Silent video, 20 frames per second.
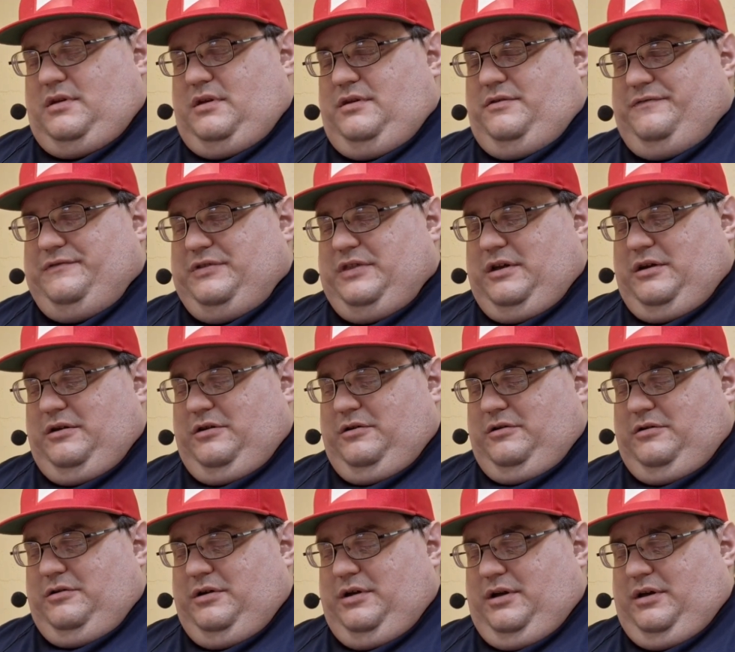of
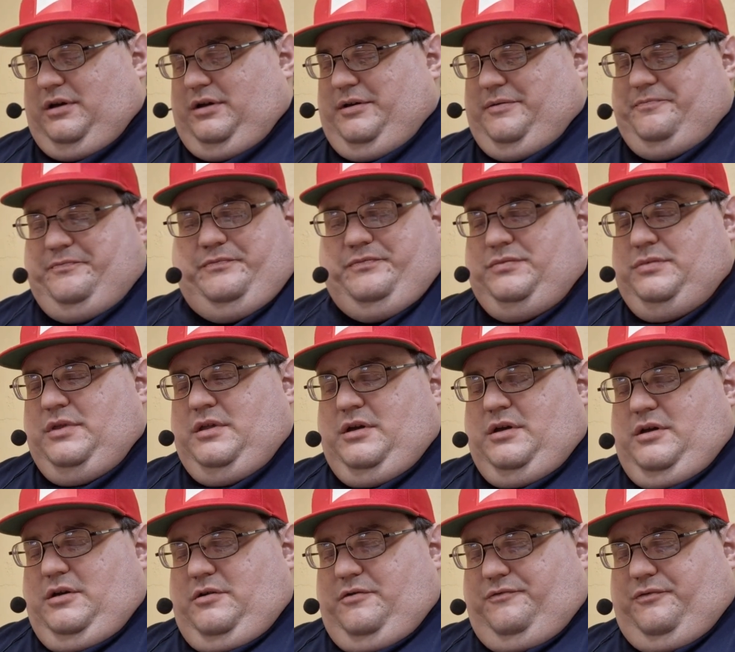their
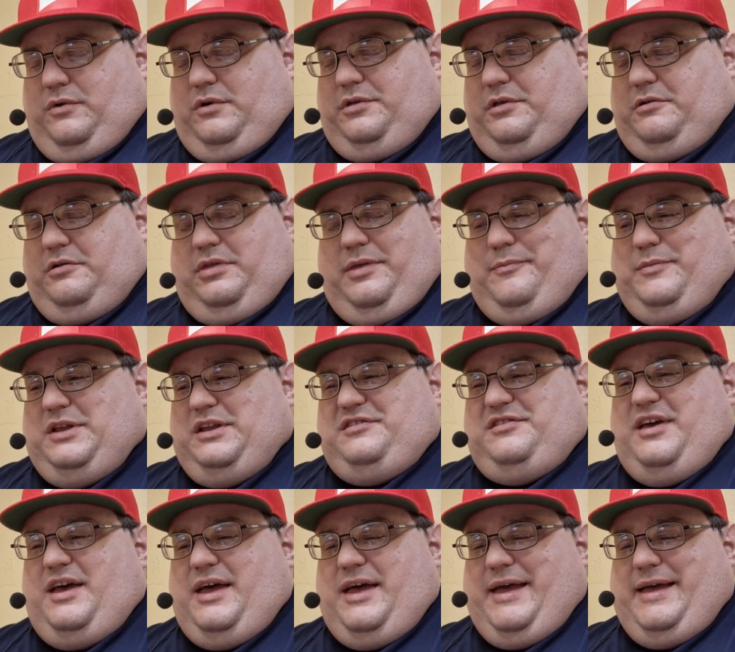one of the limited
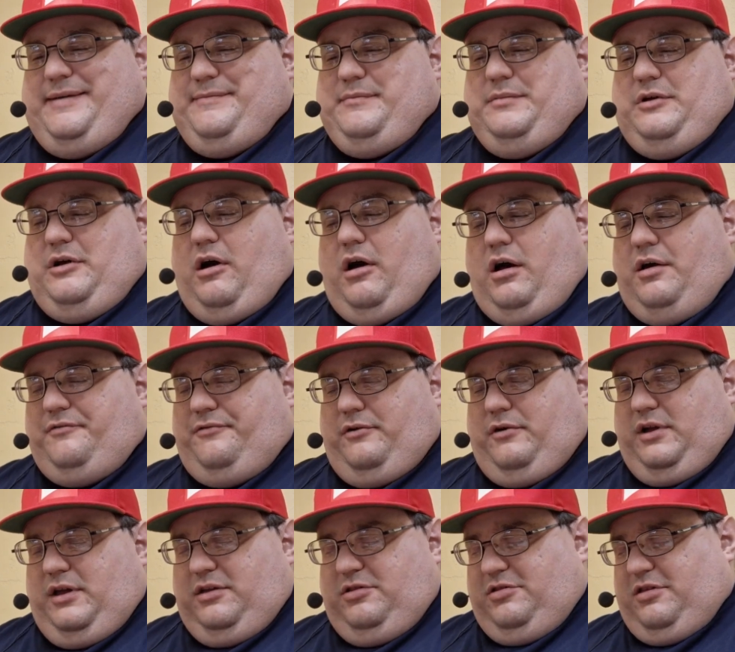time
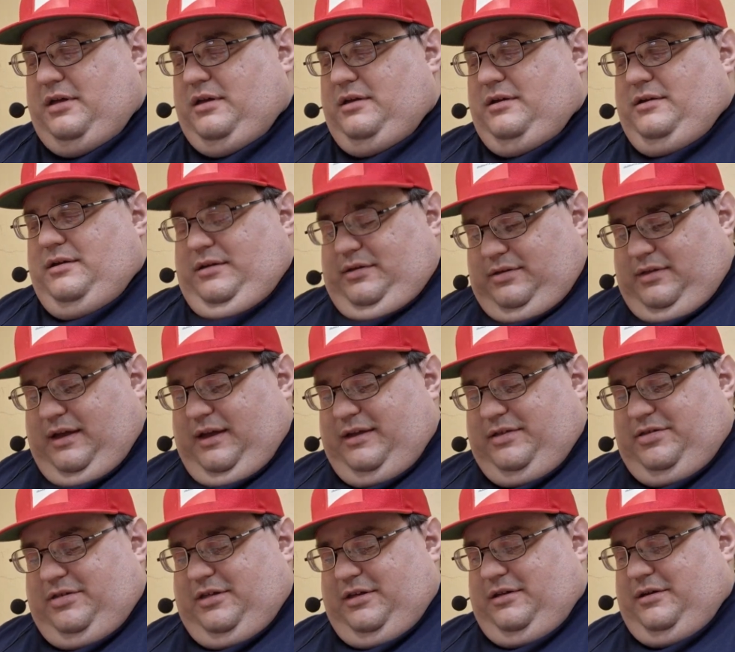offerings
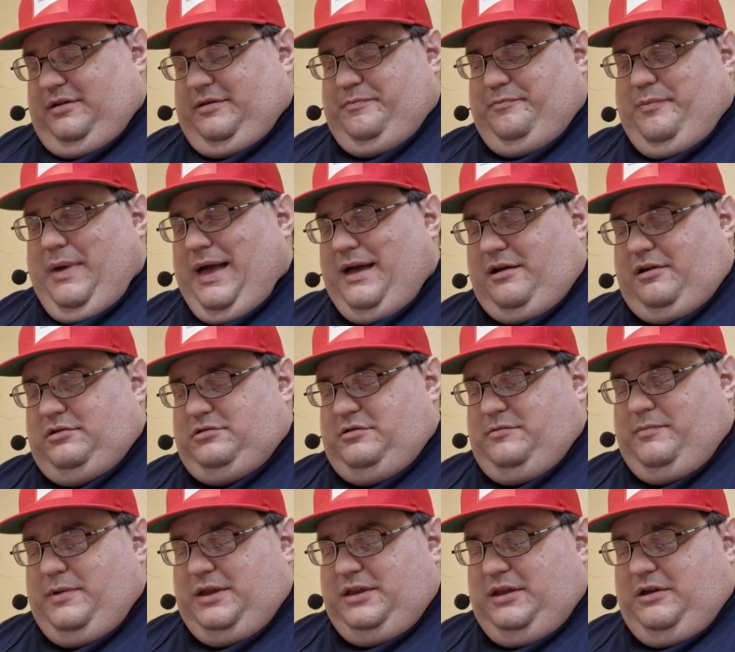that's back on
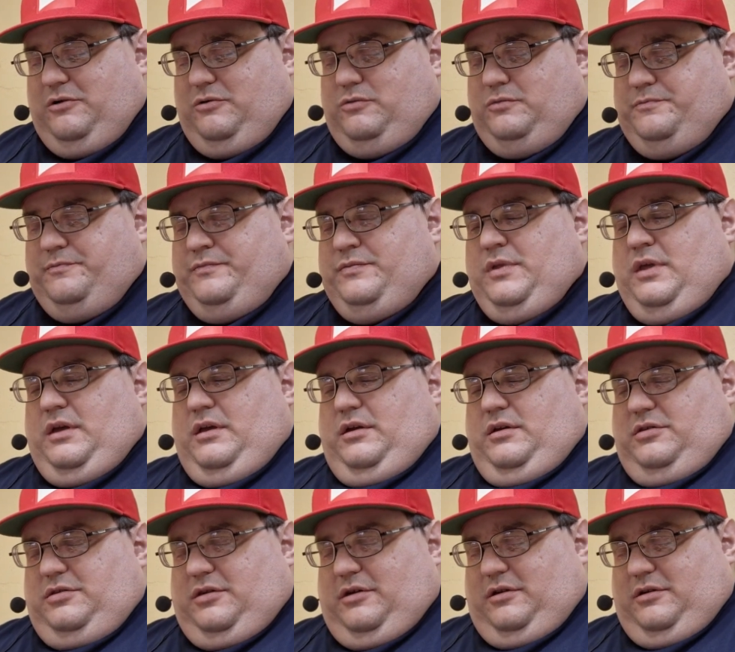the menu.
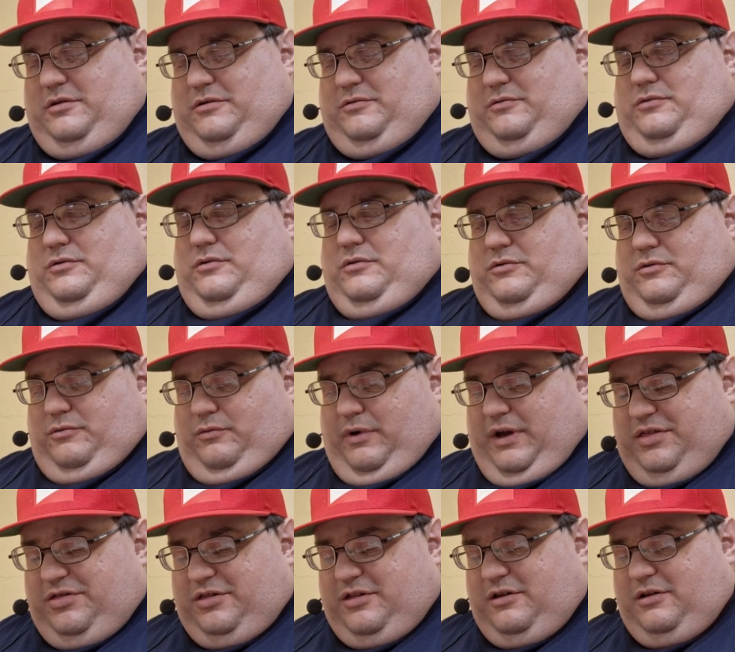So
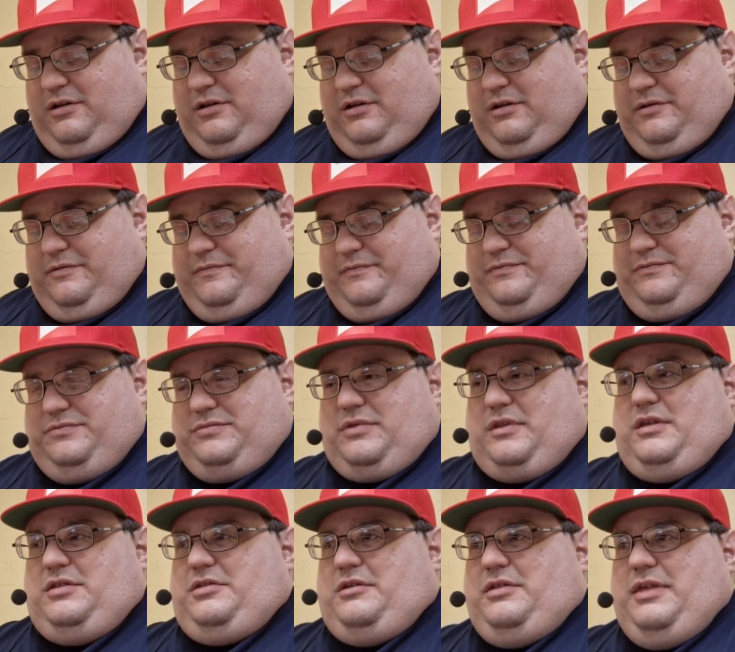
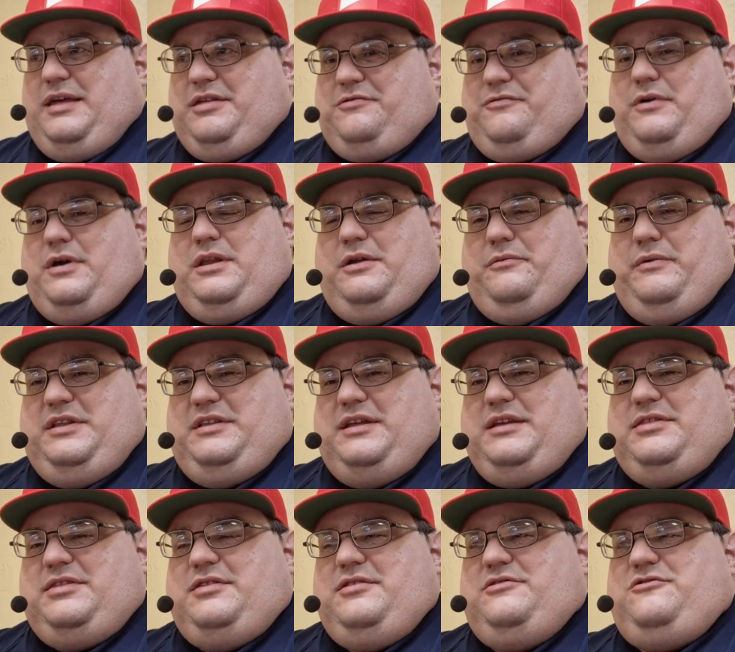last Friday we
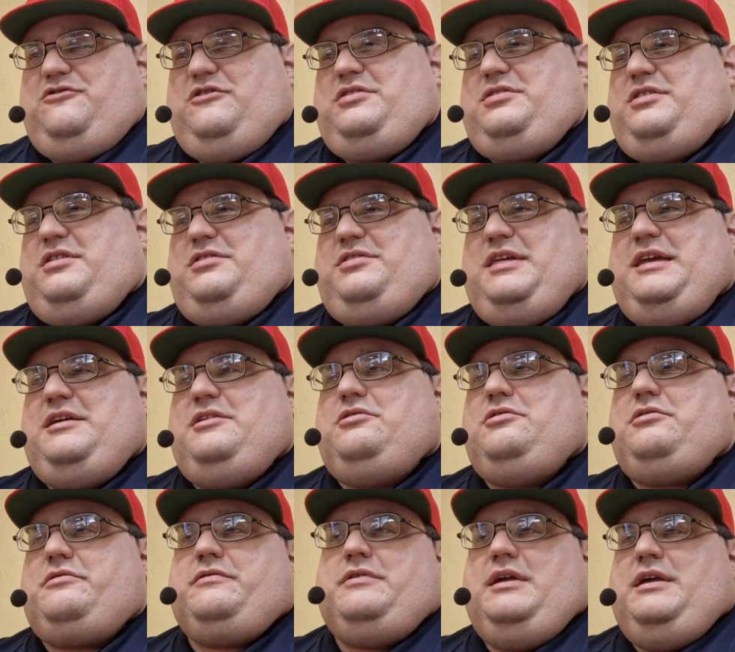did just a
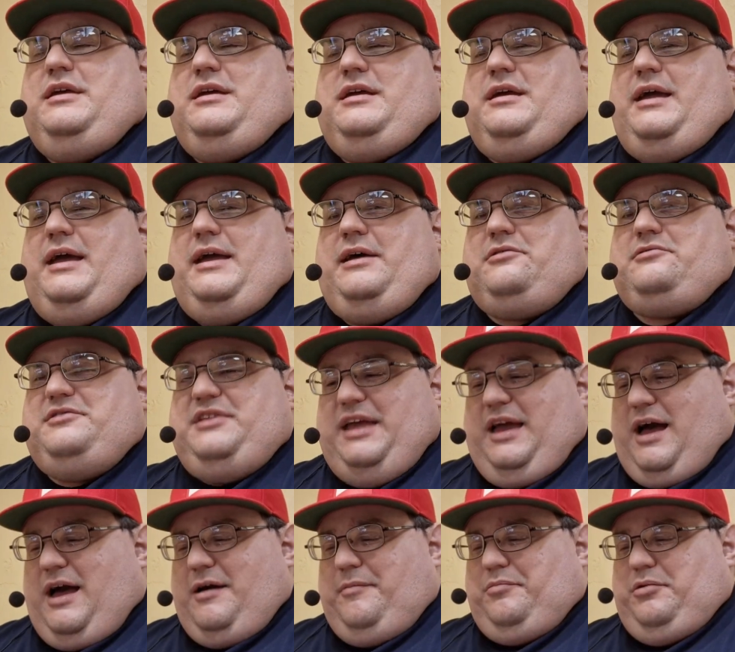single El
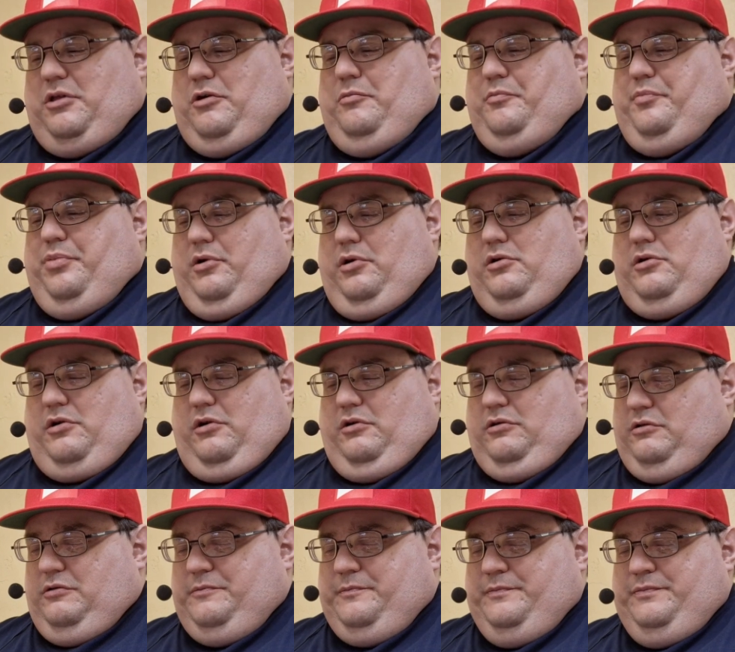Diablo
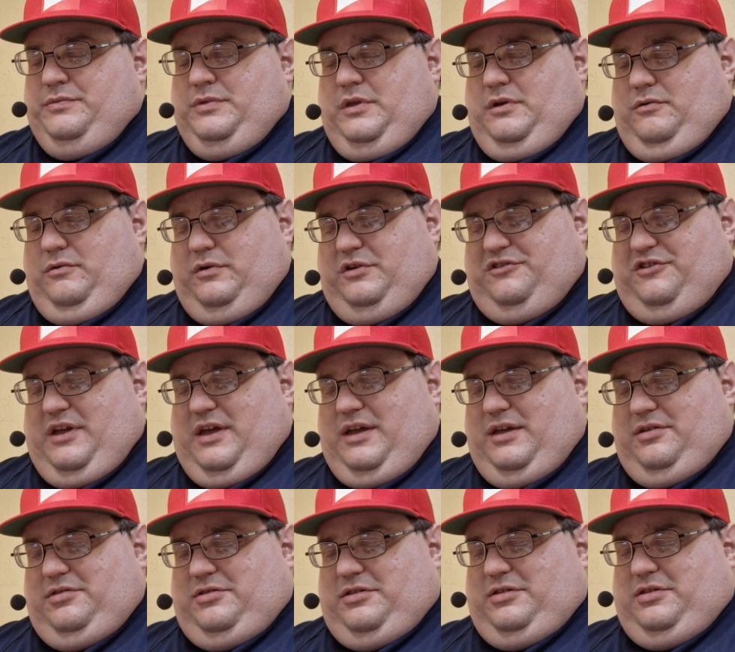burger, which
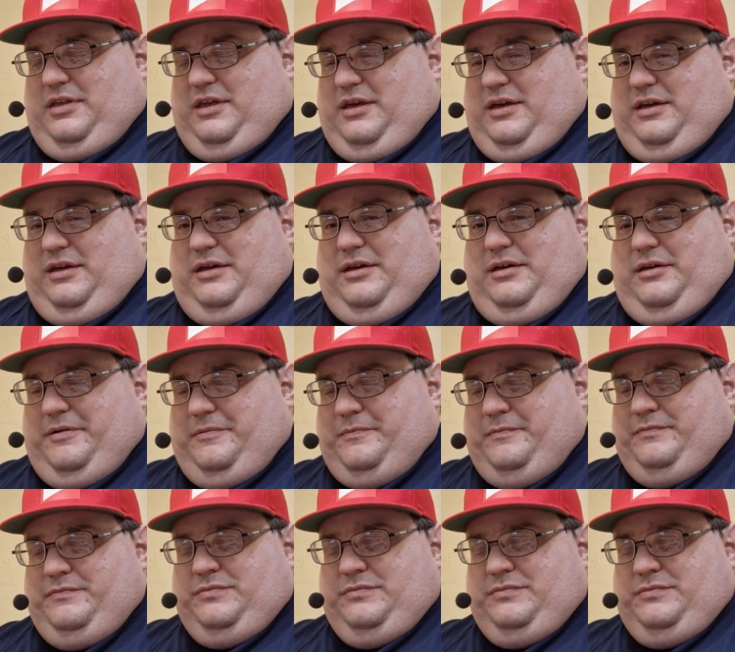has the